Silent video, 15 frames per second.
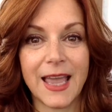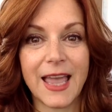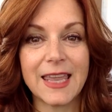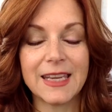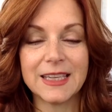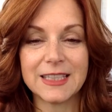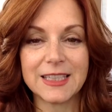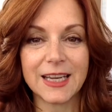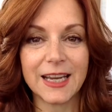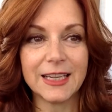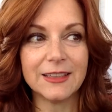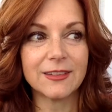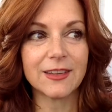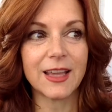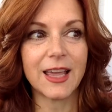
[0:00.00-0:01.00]
And it
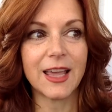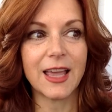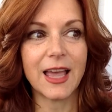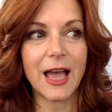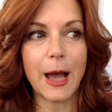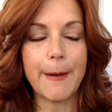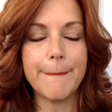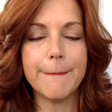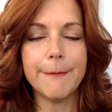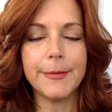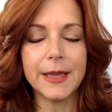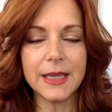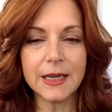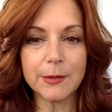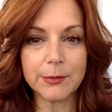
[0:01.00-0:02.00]
takes a
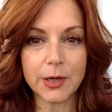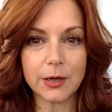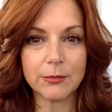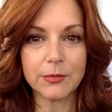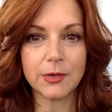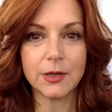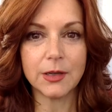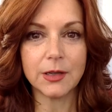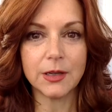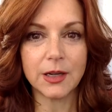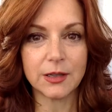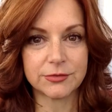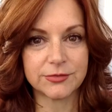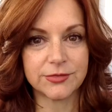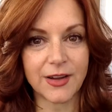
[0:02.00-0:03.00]
minimum
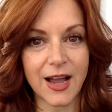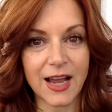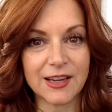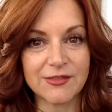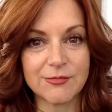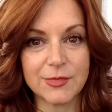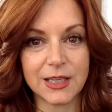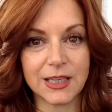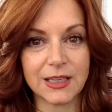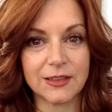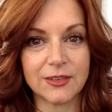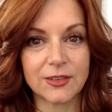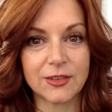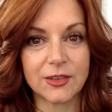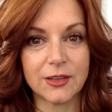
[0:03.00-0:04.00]
of 5
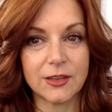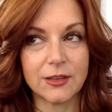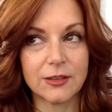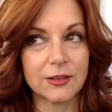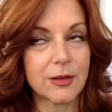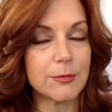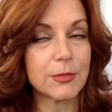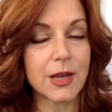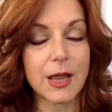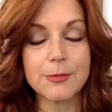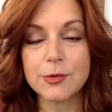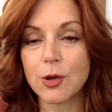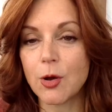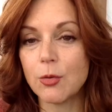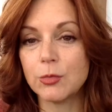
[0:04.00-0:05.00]
minutes,
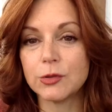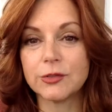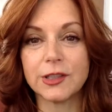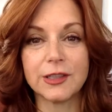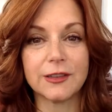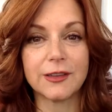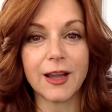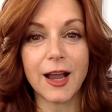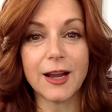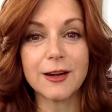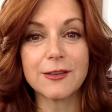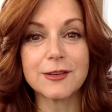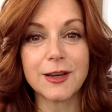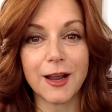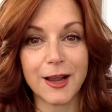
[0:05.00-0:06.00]
sometimes almost the
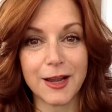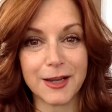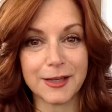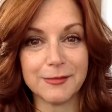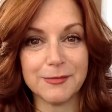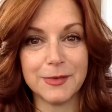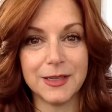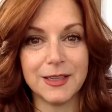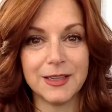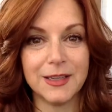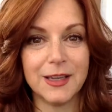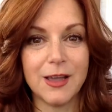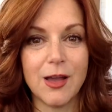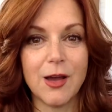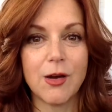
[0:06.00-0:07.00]
entire time,
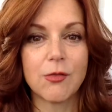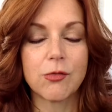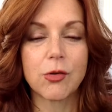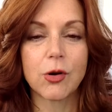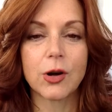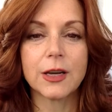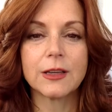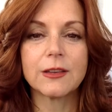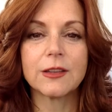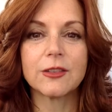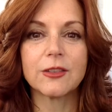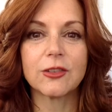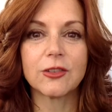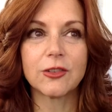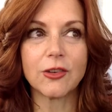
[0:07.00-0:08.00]
for it to
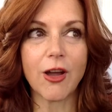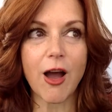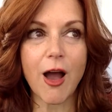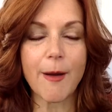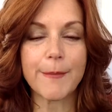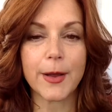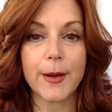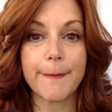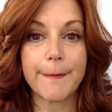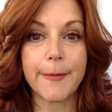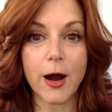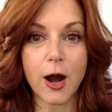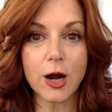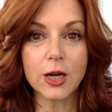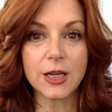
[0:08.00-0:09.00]
stop
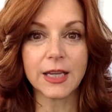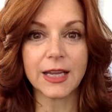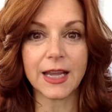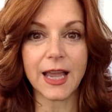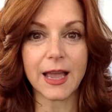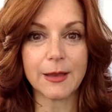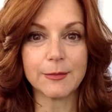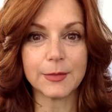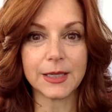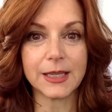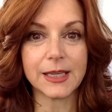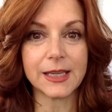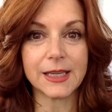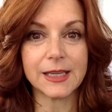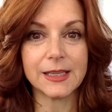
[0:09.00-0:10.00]
barking at me.